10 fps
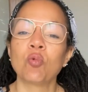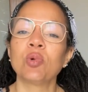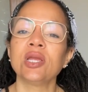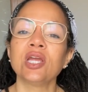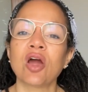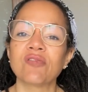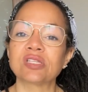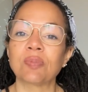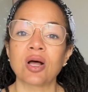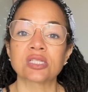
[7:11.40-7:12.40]
We are
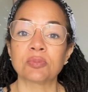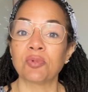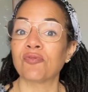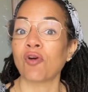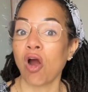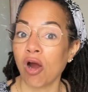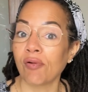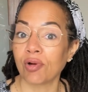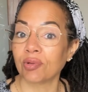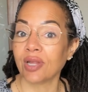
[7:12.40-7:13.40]
responsible for
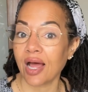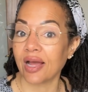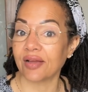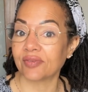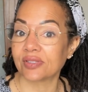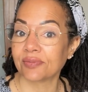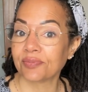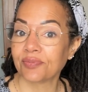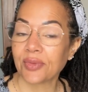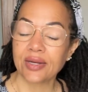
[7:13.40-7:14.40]
our own lives.
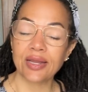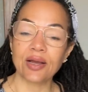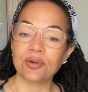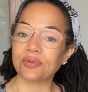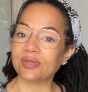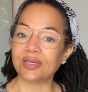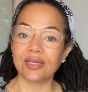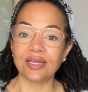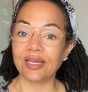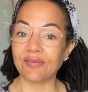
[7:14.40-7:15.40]
Now,
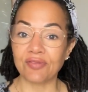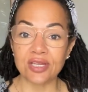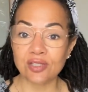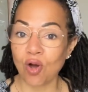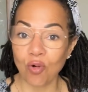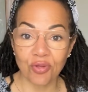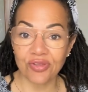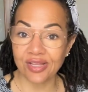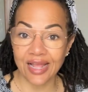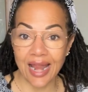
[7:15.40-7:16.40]
if this whole
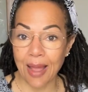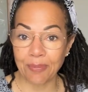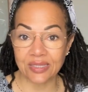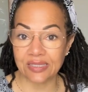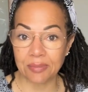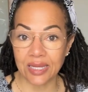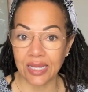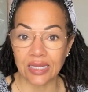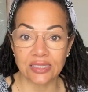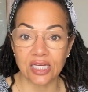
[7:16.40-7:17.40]
thing that happened to
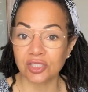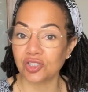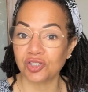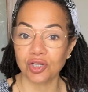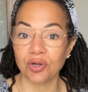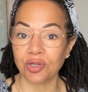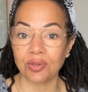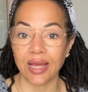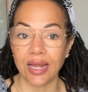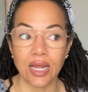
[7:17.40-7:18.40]
me doesn't show
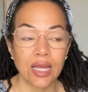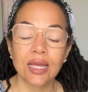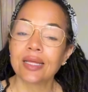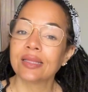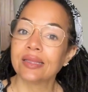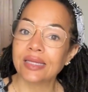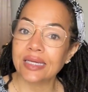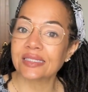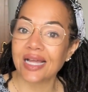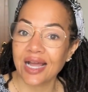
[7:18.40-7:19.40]
you that
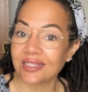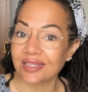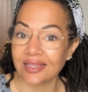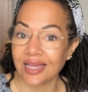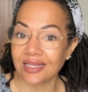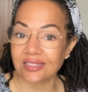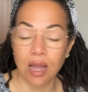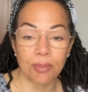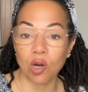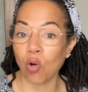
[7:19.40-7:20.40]
these kinds of things
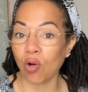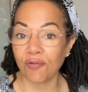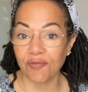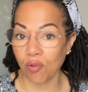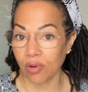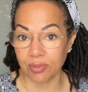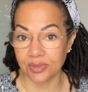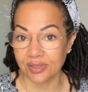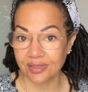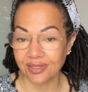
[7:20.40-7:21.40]
come in all
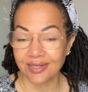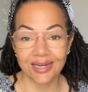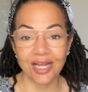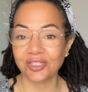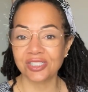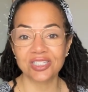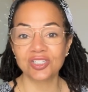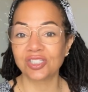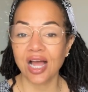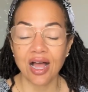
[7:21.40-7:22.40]
forms, not just
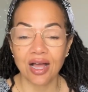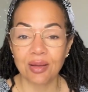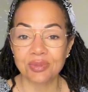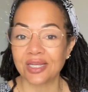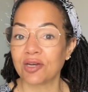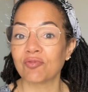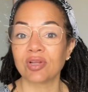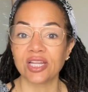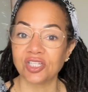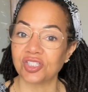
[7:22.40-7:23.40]
in jobs and in
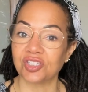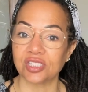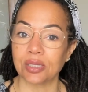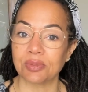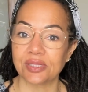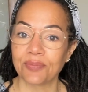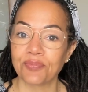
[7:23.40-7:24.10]
relationships,